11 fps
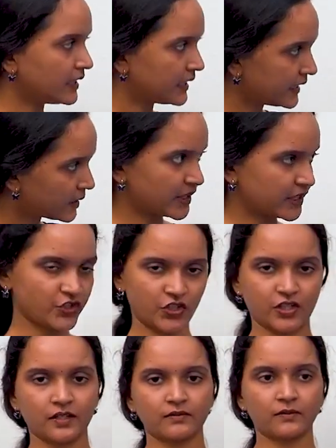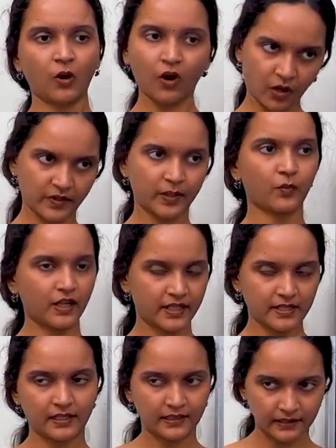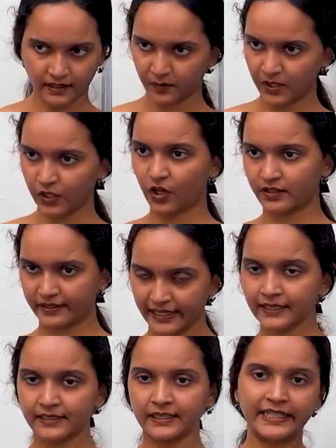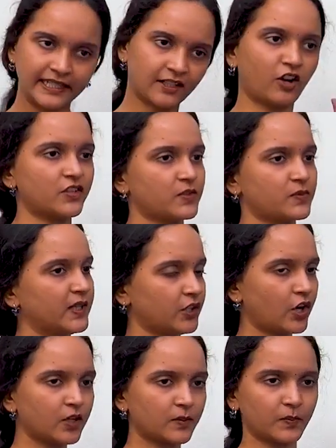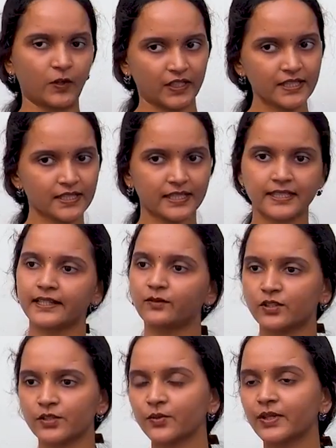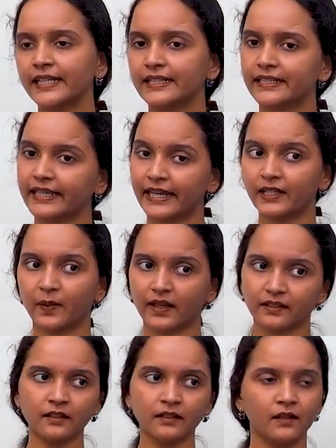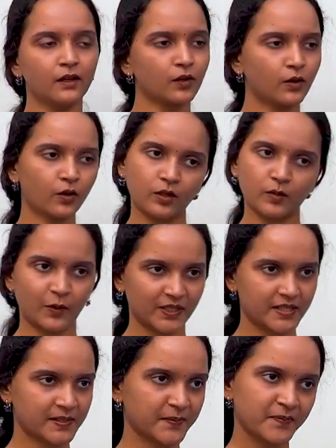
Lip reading: in a mixture or when bodies are in thermal contact, heat lost by the hot bodies is equals to heat gained by the cold bodies.